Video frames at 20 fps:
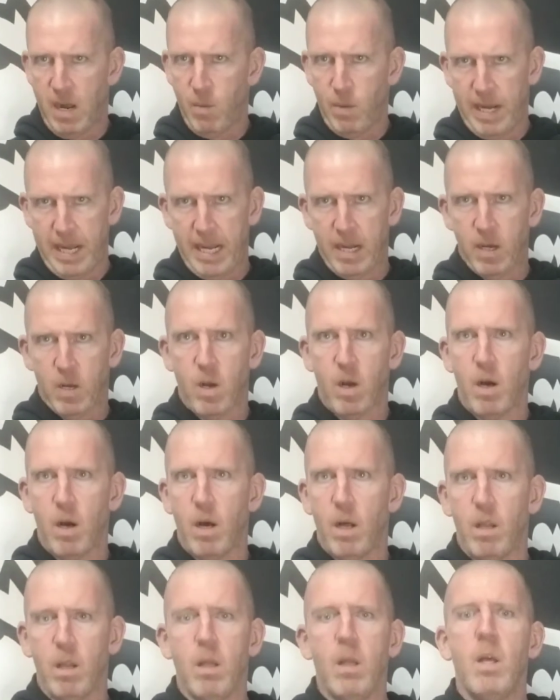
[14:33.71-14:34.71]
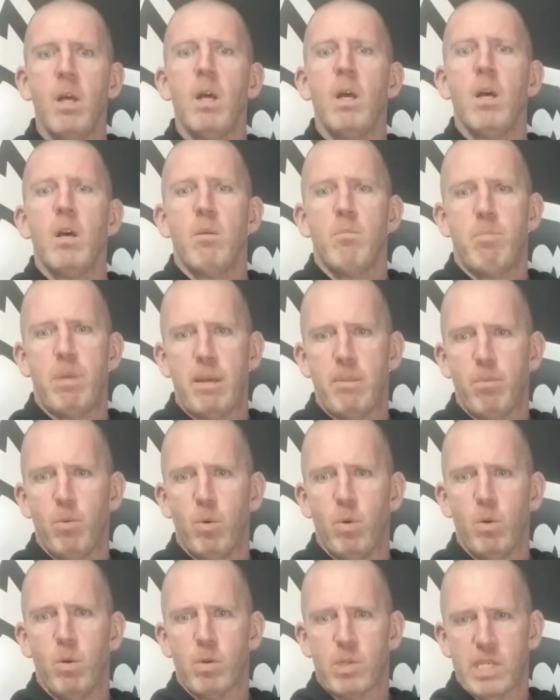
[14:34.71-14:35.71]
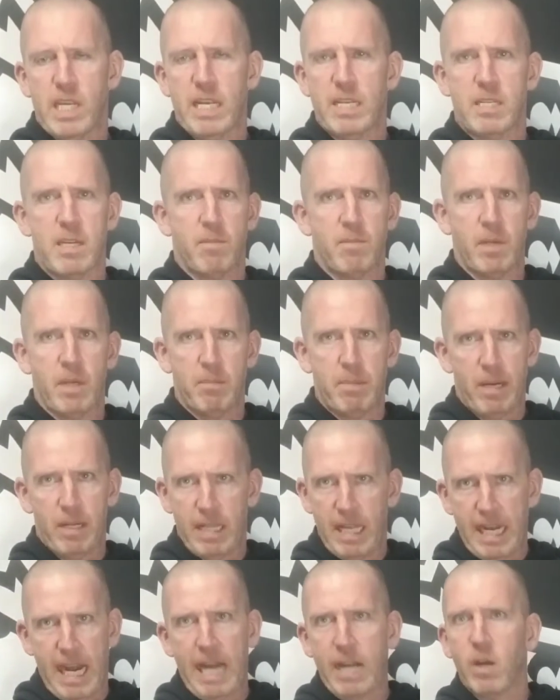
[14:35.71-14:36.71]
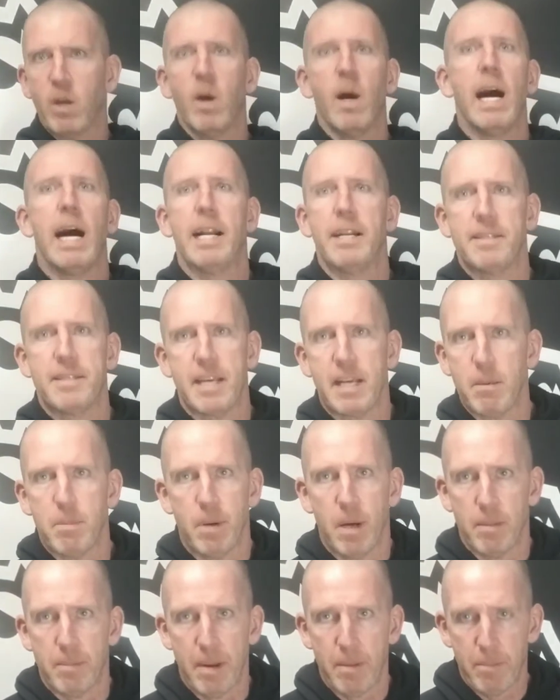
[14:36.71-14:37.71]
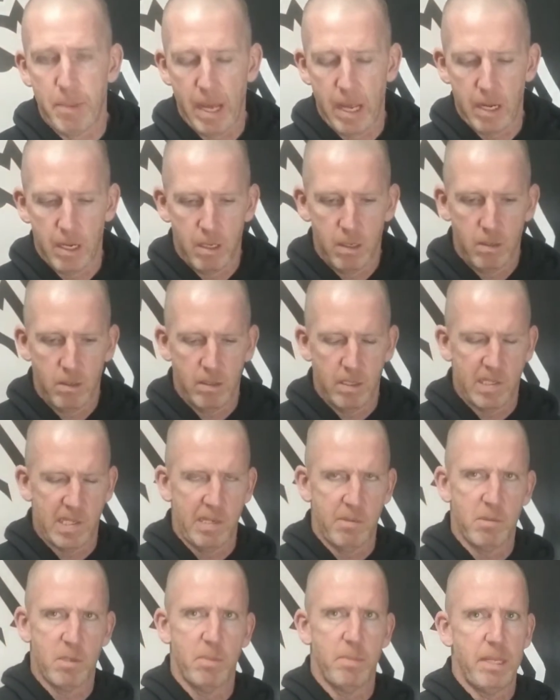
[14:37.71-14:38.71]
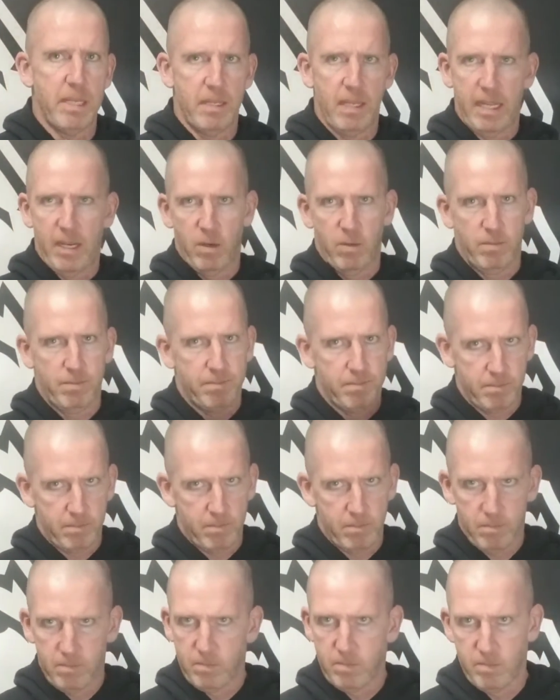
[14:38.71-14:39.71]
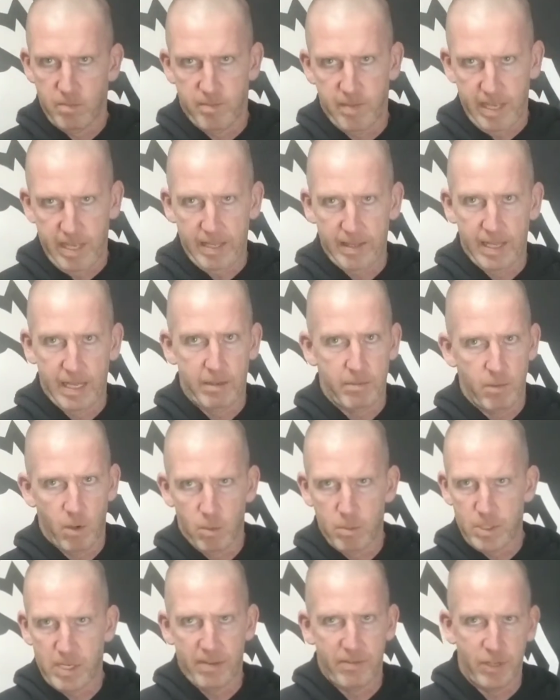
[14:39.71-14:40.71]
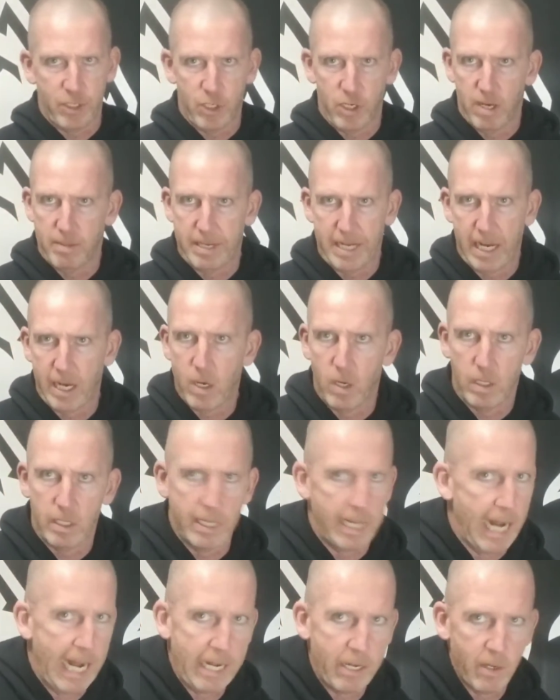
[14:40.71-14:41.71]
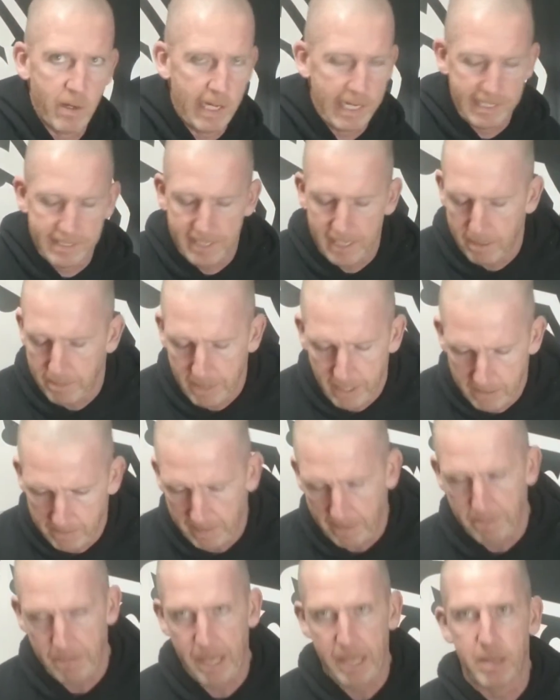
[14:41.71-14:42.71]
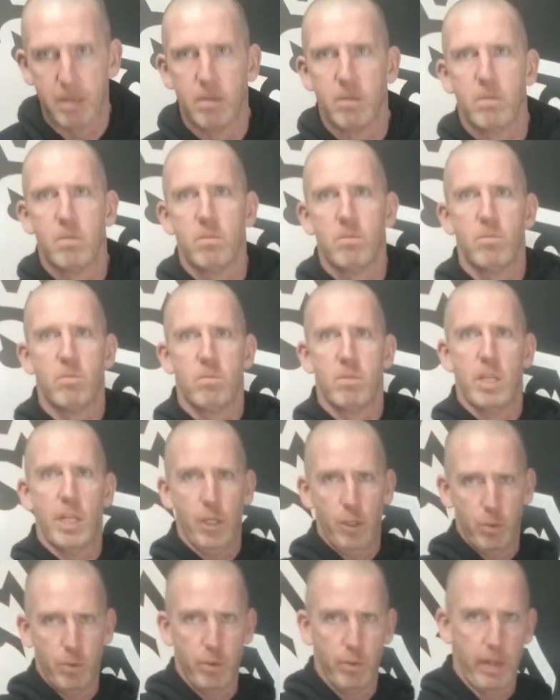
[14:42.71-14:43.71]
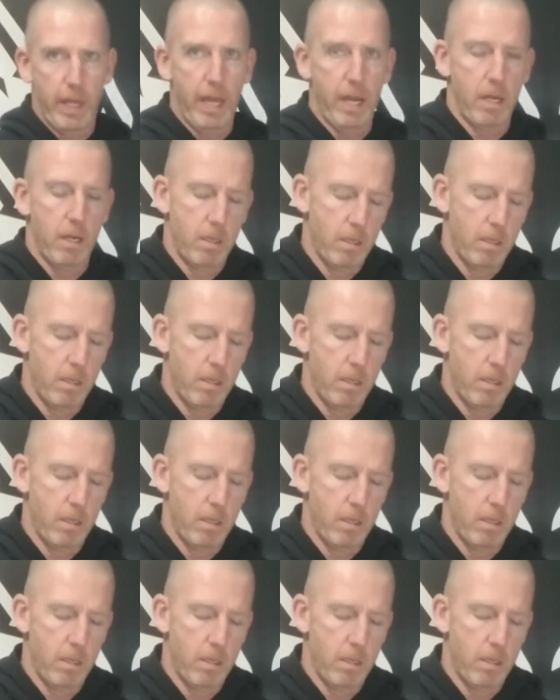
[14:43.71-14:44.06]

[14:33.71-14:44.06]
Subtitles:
When I get a call, people will say something about like, I don't know how to take apart my bed. It seems to be like a thing that almost every job I get called on, I don't know how to take apart my bed. Can you do that?